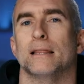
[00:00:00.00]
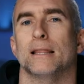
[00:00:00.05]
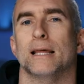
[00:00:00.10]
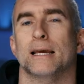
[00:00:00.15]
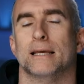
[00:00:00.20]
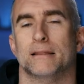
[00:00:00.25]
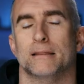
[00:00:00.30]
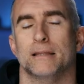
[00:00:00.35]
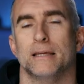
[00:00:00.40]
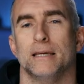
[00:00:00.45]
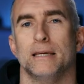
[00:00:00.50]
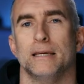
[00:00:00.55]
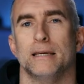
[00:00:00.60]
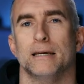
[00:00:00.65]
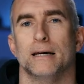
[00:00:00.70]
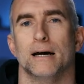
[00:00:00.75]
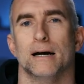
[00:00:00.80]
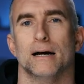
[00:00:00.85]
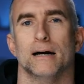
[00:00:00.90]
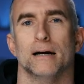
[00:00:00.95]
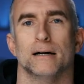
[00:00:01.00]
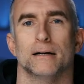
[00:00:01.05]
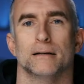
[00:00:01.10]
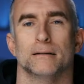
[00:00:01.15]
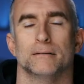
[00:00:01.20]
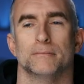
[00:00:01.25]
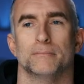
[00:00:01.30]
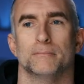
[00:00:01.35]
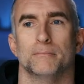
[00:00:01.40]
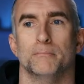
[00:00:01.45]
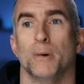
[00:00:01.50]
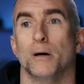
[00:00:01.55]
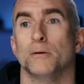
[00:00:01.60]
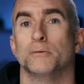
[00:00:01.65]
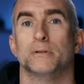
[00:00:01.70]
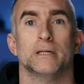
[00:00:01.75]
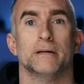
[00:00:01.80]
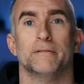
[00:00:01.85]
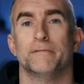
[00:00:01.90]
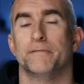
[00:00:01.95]
like the
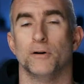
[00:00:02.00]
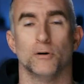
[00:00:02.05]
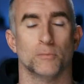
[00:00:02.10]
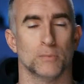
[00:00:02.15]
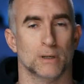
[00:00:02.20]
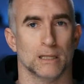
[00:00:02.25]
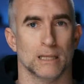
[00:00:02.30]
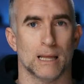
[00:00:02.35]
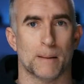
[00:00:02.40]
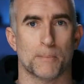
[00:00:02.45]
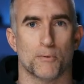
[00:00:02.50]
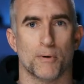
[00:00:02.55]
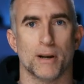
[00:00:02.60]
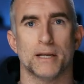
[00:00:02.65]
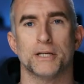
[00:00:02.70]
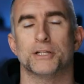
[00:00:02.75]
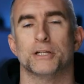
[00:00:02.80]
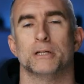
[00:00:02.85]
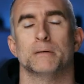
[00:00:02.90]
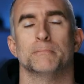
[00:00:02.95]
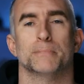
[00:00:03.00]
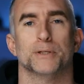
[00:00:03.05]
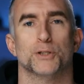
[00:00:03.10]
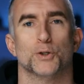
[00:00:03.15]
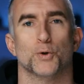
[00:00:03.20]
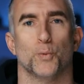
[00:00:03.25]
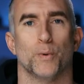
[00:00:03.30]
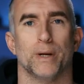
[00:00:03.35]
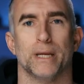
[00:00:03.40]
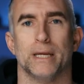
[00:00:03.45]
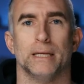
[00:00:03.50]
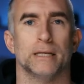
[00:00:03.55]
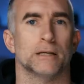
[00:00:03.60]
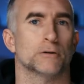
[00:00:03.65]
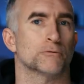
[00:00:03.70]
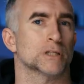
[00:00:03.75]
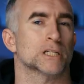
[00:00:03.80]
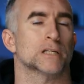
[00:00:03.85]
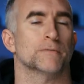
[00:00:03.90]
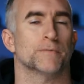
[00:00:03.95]
multi-film collaboration between
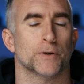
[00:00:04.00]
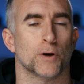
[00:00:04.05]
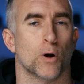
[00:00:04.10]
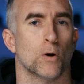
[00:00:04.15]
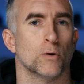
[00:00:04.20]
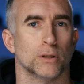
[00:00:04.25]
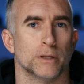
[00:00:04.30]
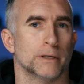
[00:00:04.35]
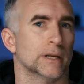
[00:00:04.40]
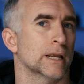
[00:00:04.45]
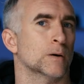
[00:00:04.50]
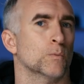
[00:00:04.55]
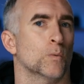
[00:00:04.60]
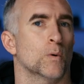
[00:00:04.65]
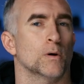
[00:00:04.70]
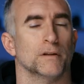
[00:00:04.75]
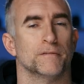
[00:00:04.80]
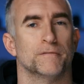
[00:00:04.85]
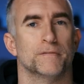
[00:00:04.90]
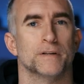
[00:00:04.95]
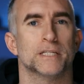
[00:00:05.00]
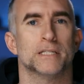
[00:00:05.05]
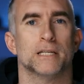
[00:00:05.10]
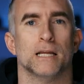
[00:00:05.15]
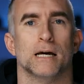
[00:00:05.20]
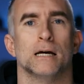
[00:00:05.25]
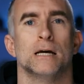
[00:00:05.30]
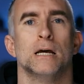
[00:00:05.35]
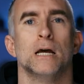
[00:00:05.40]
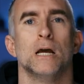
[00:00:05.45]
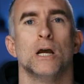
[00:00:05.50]
Christopher Nolan and Wally Pfister,